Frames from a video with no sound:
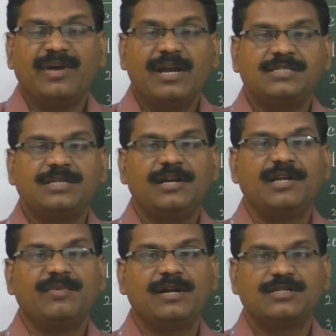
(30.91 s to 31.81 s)
merits and
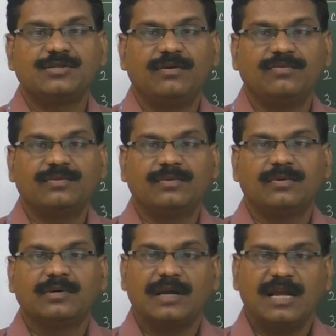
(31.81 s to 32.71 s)
demerits of
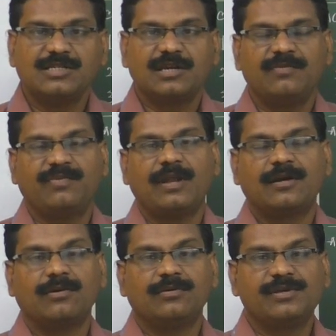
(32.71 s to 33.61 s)
classical free
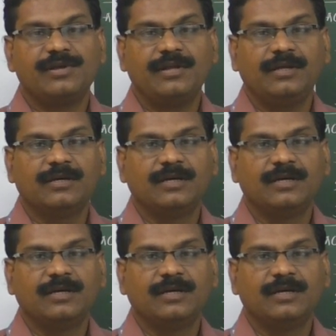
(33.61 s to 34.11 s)
electron theory.